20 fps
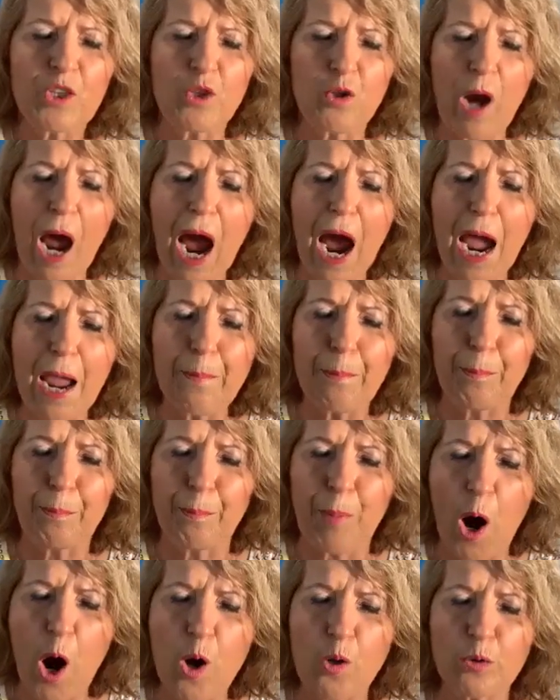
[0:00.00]
Dry
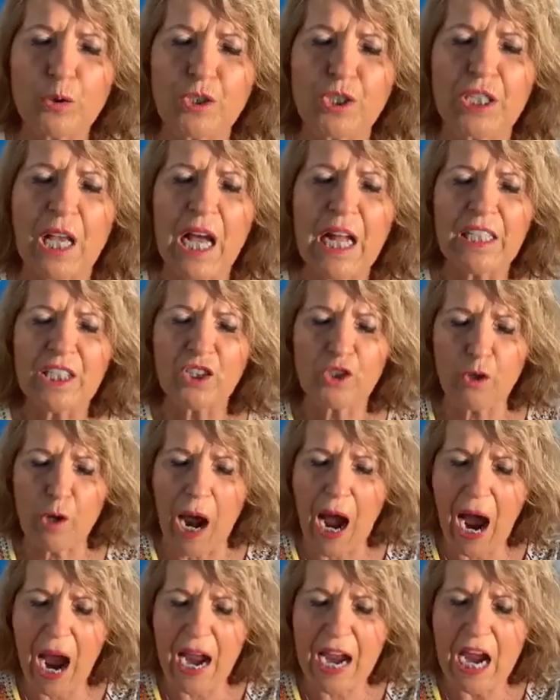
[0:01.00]
bones,
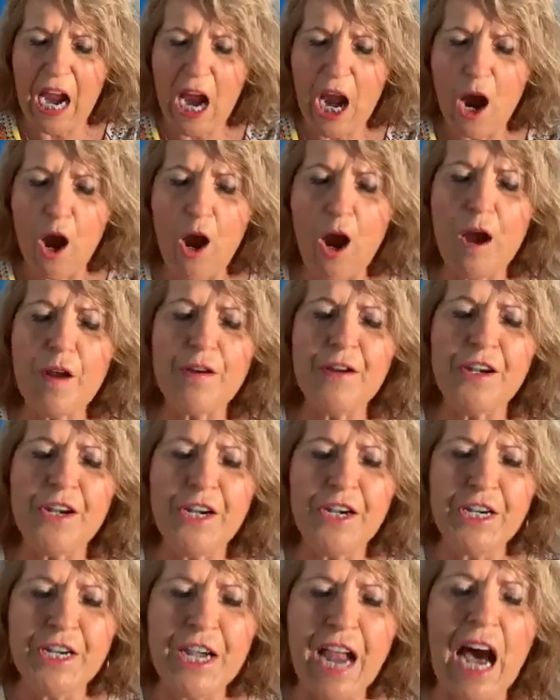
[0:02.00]
dry,
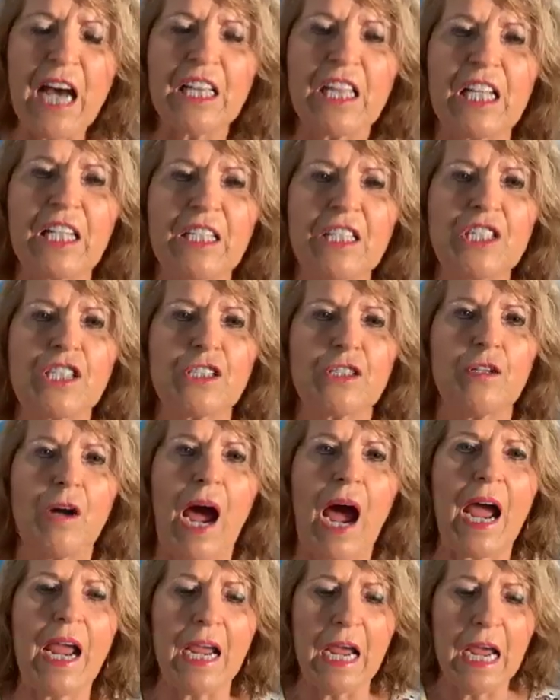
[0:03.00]
and nothing is
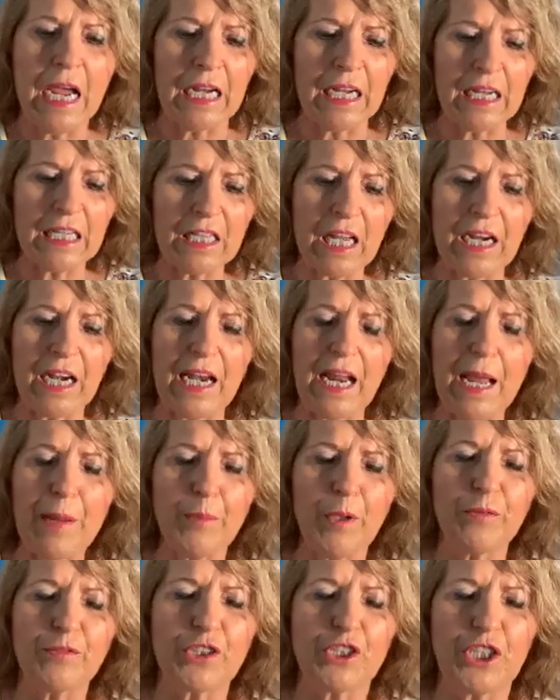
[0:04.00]
dry in the
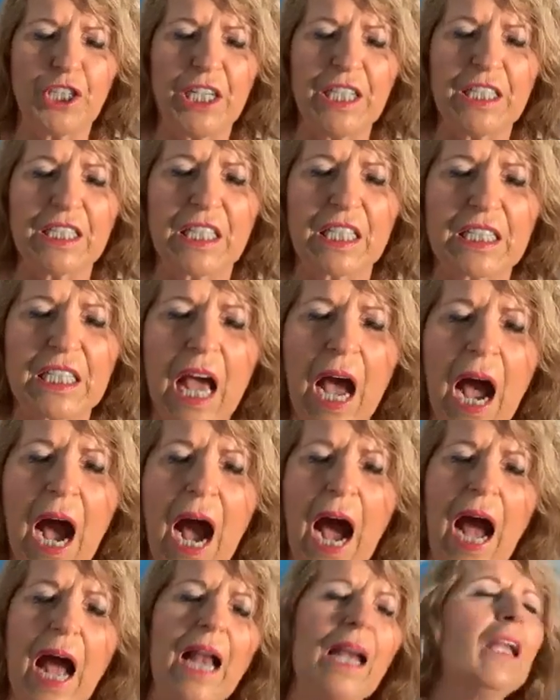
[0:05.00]
name of Jesus.
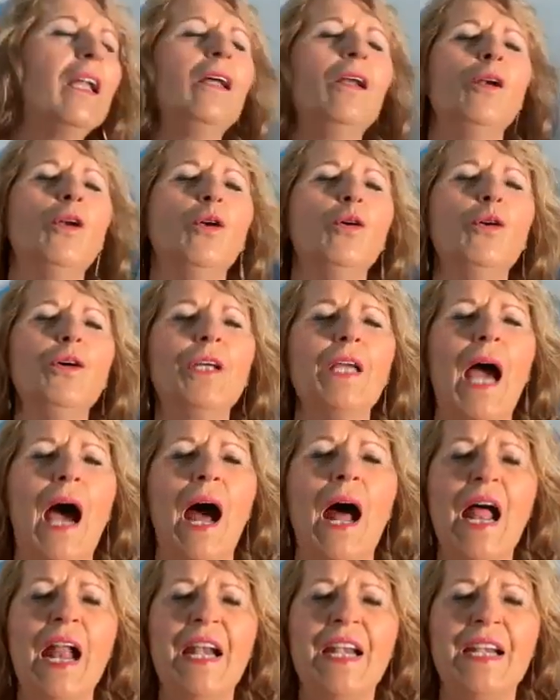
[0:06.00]

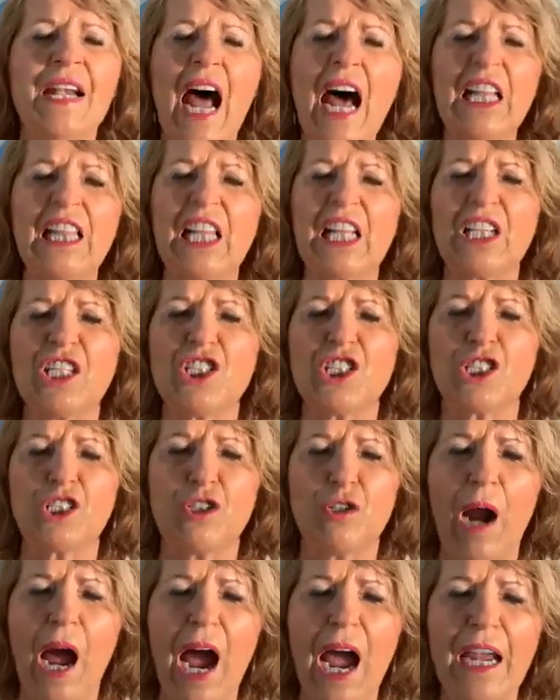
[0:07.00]
Hallelujah. Nothing is
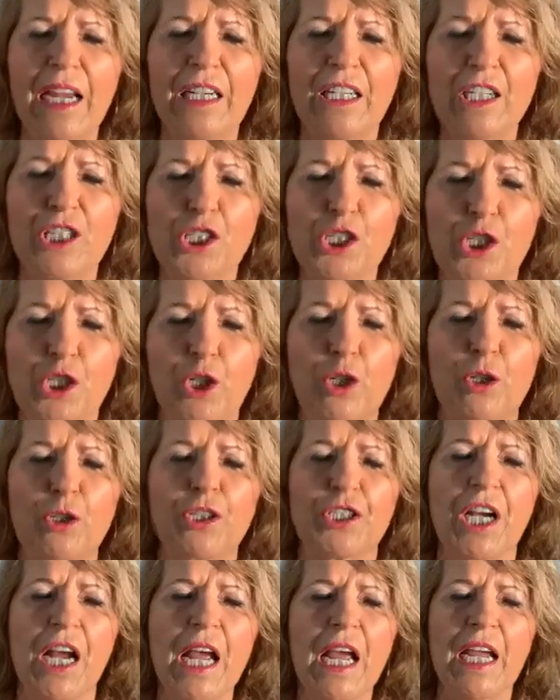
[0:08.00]
dry in this
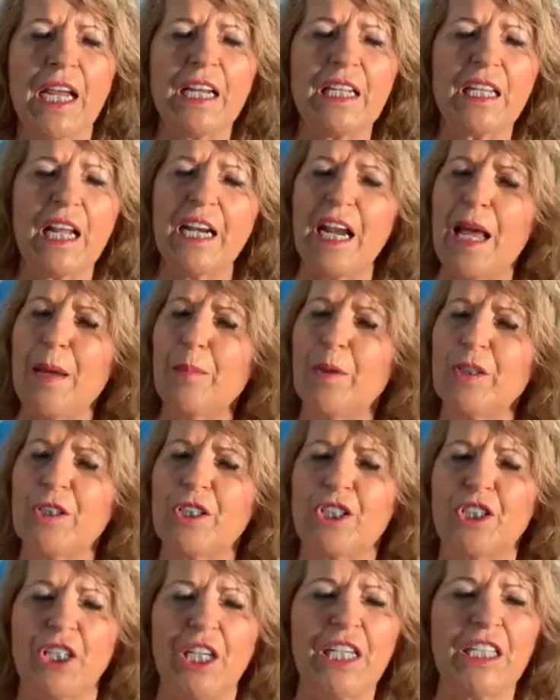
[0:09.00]
church in the name
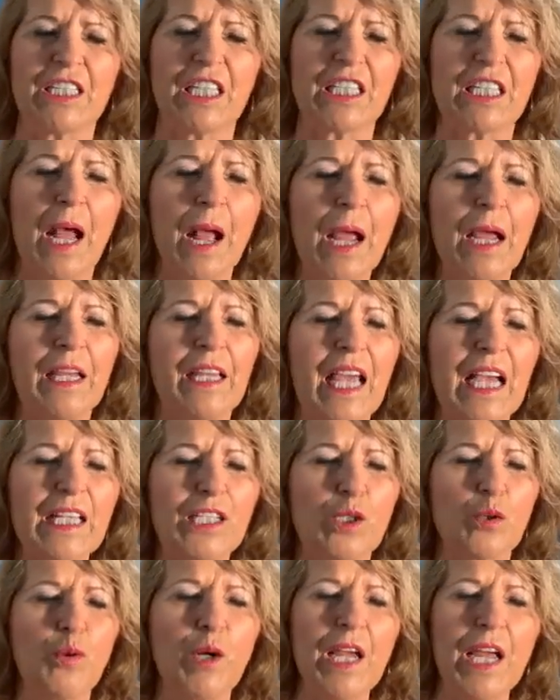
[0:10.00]
of Jesus.
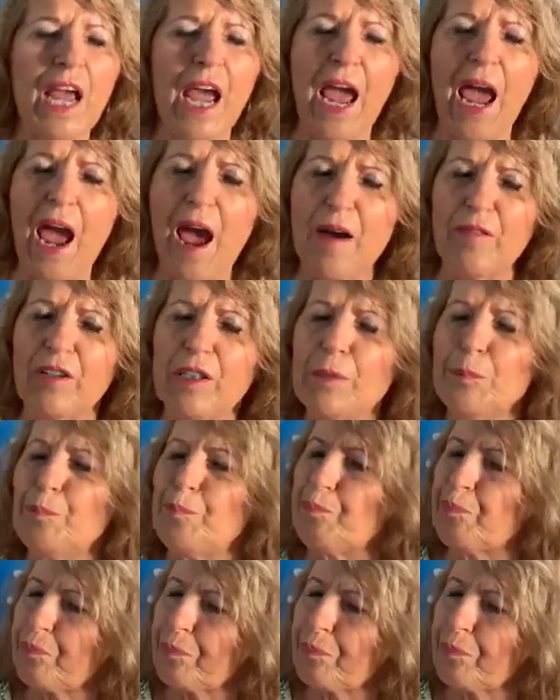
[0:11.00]
Yes, we have,